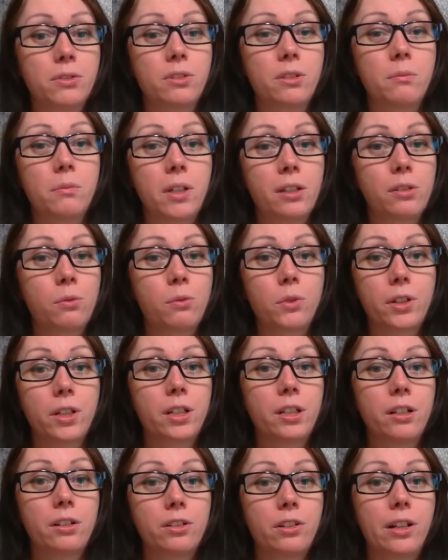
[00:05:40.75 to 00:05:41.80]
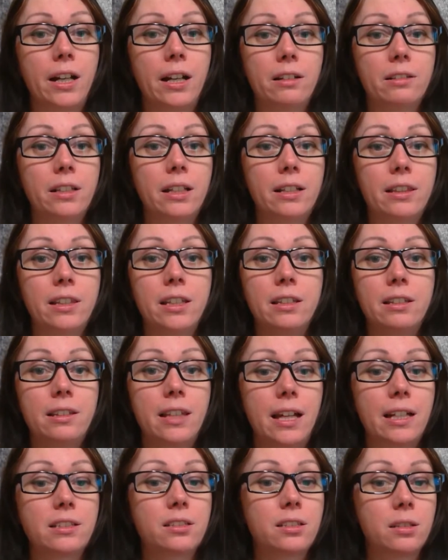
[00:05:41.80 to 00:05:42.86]
to a month working on your outline, then
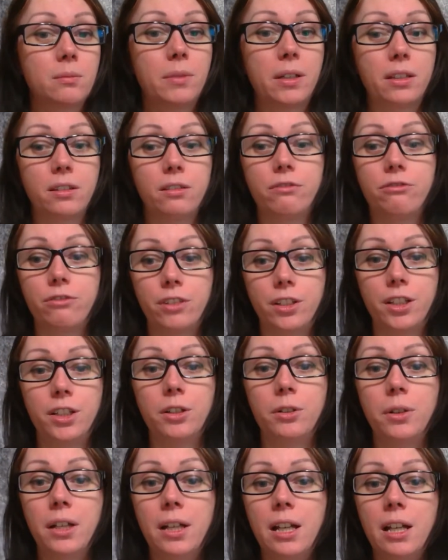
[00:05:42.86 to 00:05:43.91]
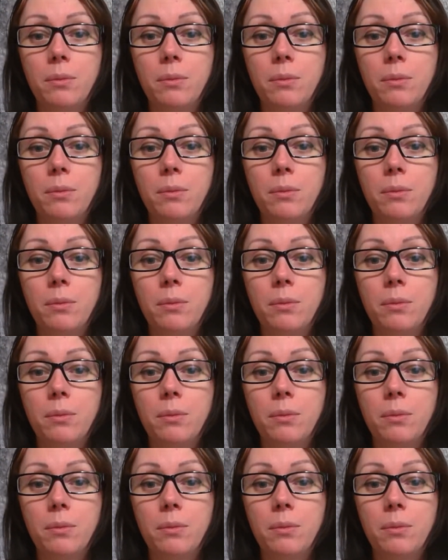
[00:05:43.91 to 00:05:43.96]
that's the method for you.